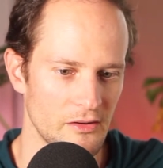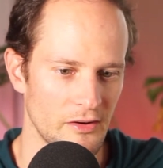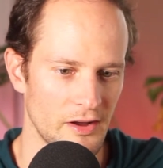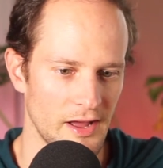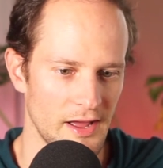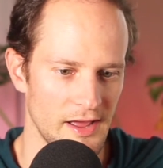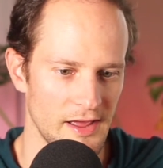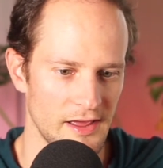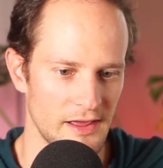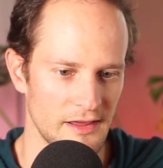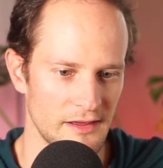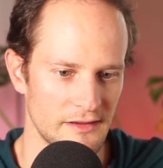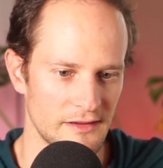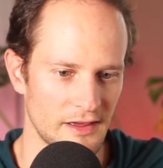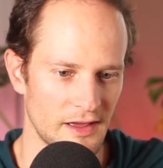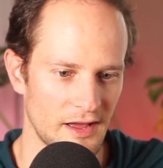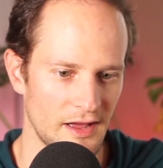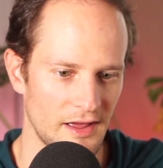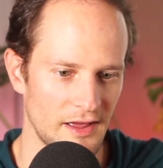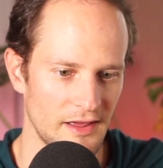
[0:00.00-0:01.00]
hey,
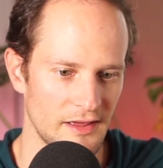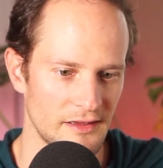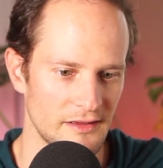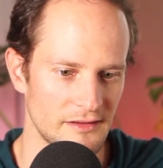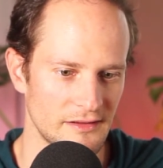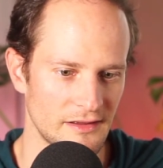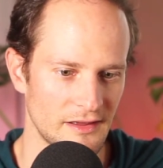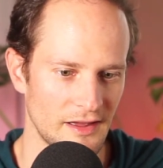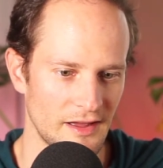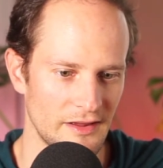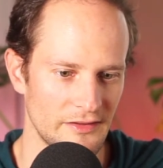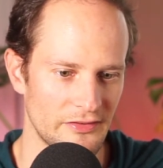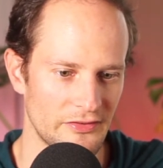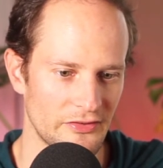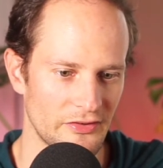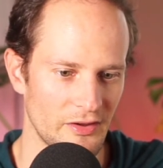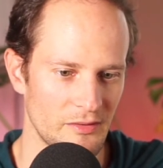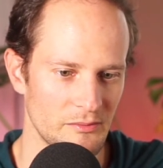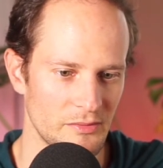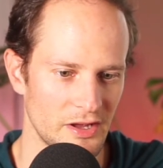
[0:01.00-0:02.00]
I had
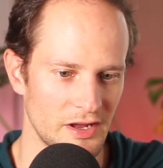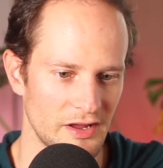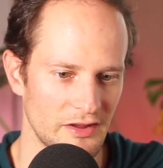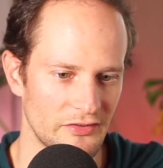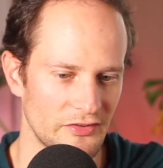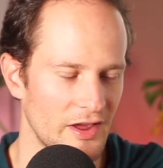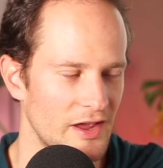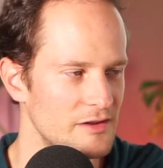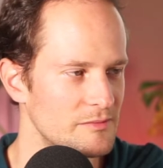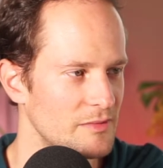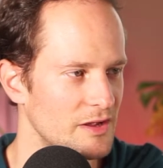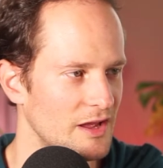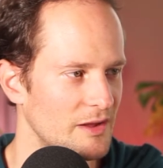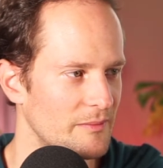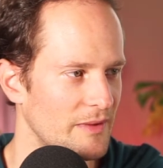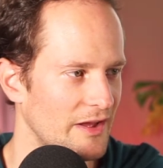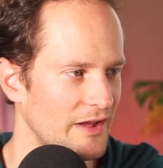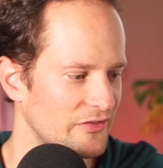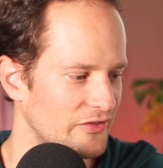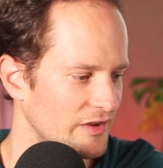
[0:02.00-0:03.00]
somebody send me a
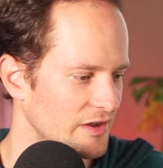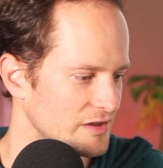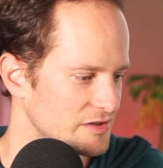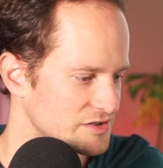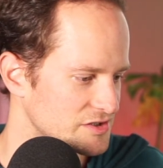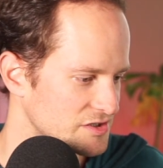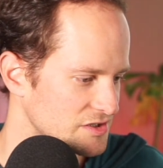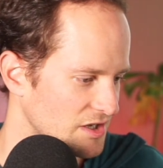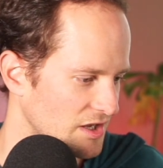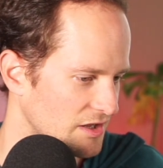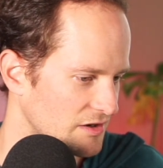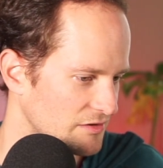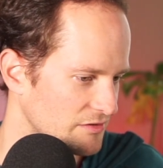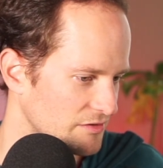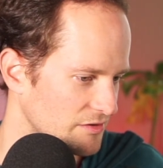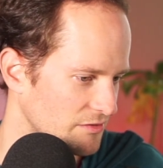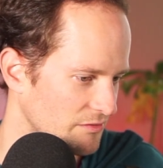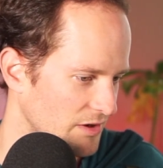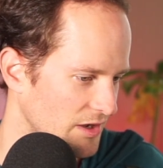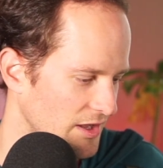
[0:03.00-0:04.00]
message. I don't
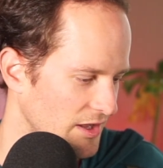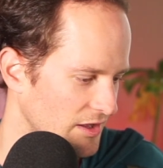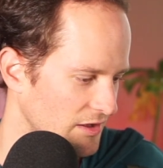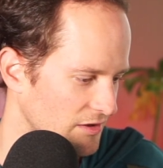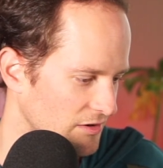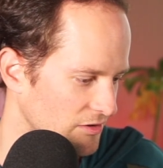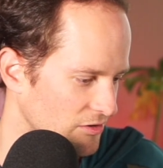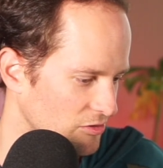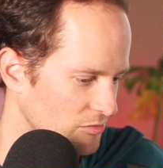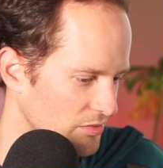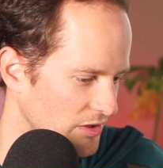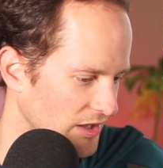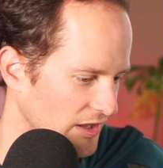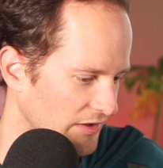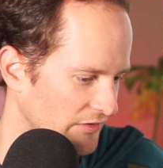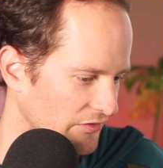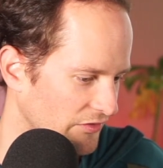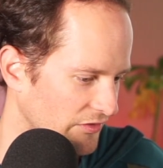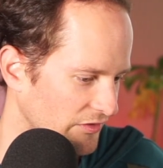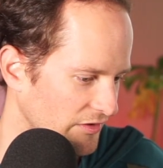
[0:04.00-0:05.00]
know why
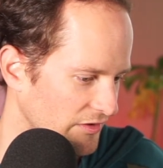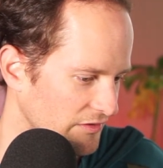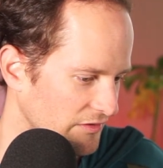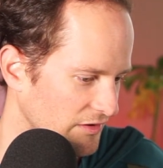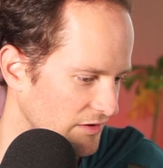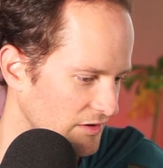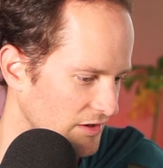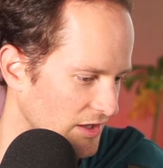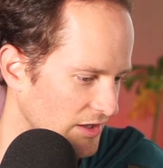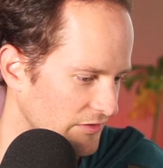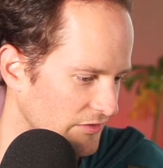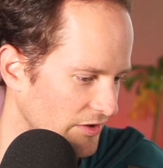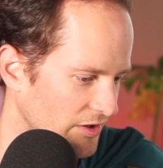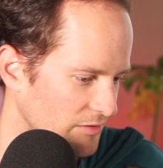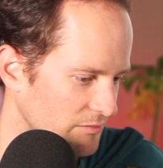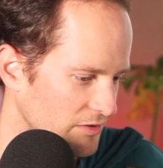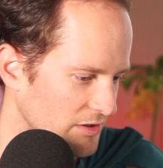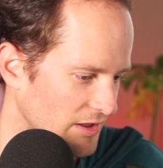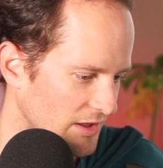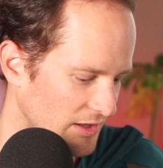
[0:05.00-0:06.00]
OBS did not tell
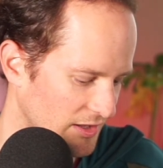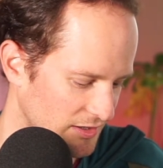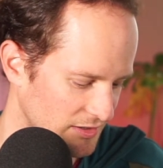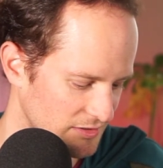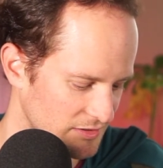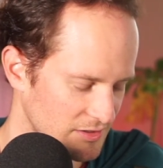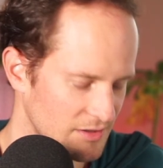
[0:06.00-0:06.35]
me that.